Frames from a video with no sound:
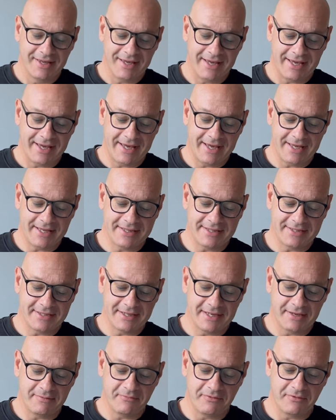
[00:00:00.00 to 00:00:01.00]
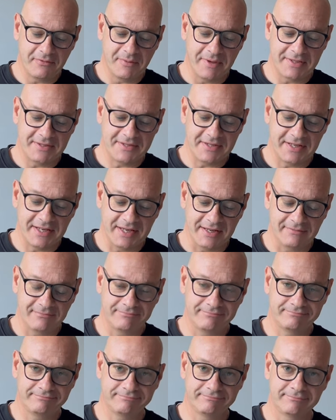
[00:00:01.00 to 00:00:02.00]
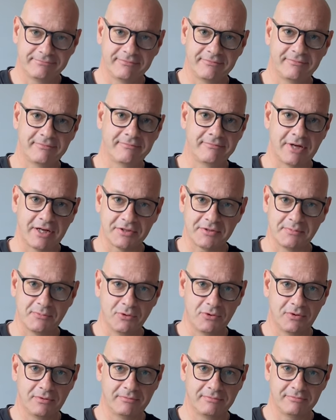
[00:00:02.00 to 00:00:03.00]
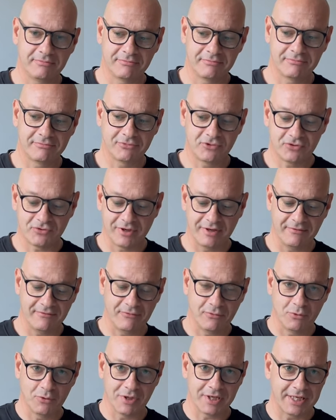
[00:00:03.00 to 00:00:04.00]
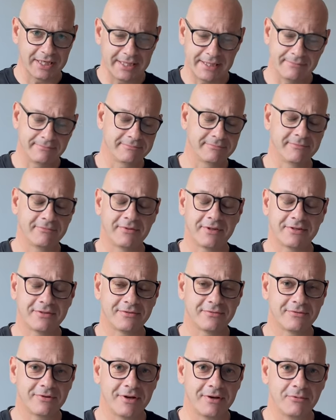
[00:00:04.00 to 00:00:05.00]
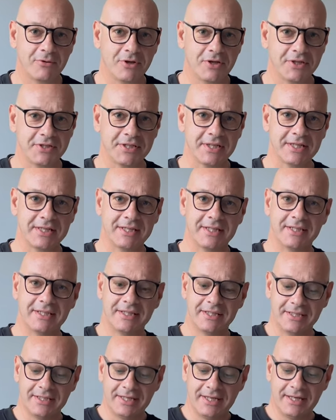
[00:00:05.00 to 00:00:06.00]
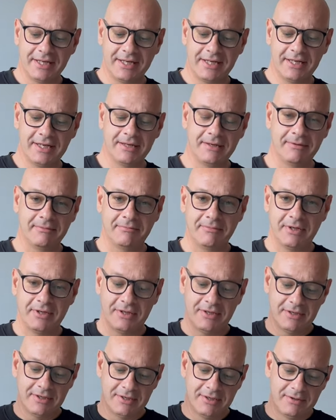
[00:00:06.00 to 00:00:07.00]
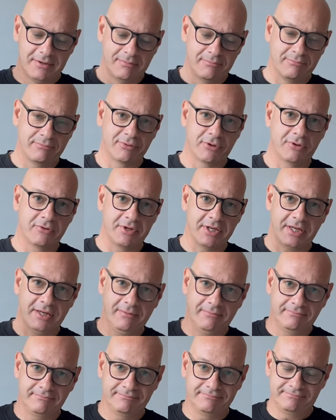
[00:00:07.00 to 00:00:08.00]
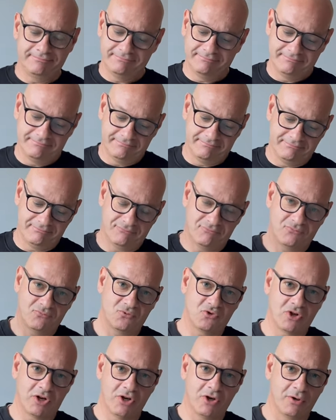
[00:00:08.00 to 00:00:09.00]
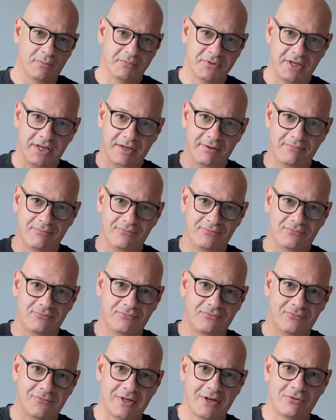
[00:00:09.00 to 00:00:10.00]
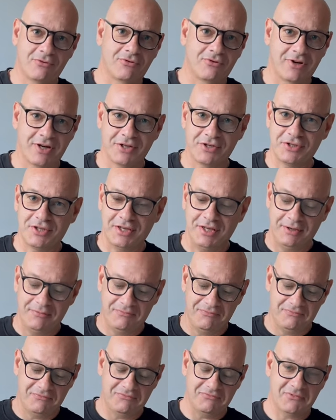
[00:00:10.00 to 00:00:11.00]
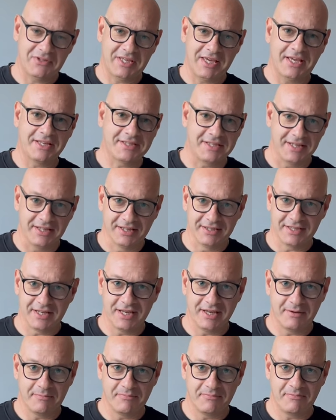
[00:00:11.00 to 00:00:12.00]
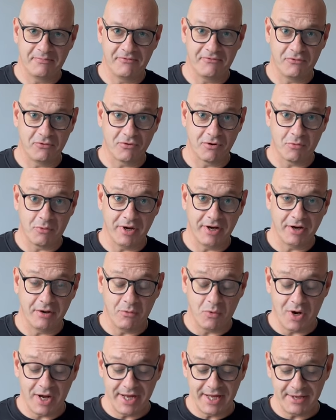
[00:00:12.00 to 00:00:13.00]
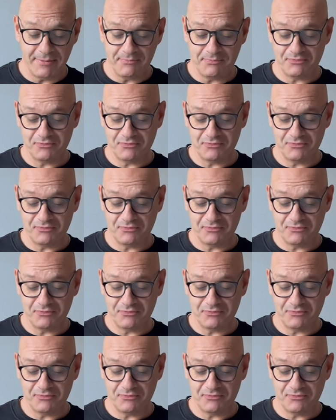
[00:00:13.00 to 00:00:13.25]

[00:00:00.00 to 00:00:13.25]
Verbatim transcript: and um, fermented it much more straightforwardly, that's the right word. Uh, brewed it, dry hopped it, cold crashed it, kegged it the day before I went away.